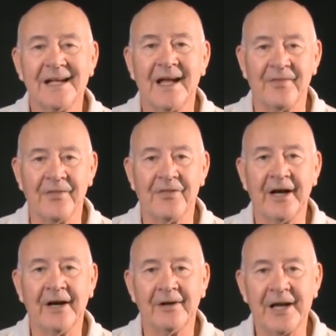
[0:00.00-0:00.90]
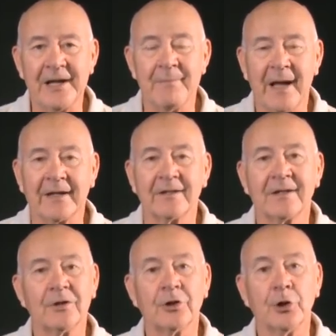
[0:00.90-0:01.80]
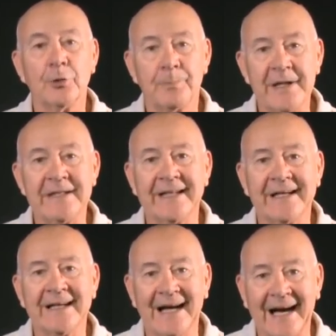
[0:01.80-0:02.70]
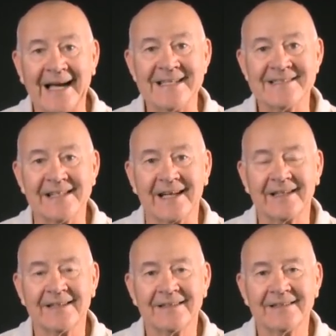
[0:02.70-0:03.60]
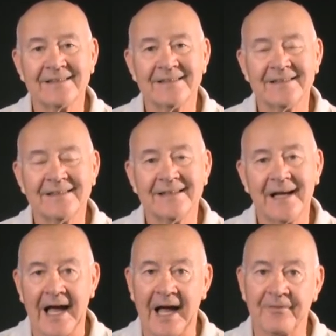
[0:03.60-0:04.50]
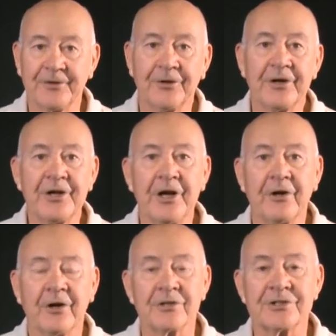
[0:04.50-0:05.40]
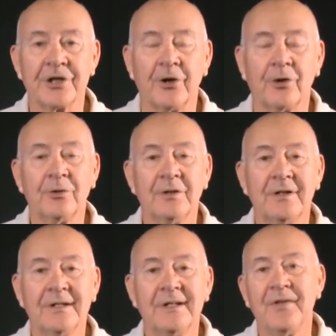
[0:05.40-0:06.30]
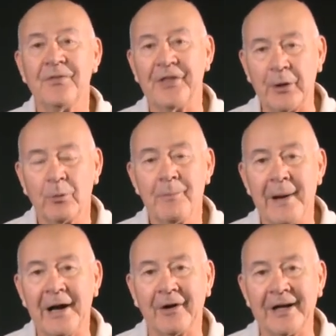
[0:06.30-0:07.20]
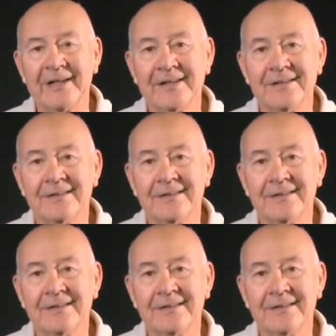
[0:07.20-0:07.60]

And there he met Lupita Isaac. After a year or so, they were married,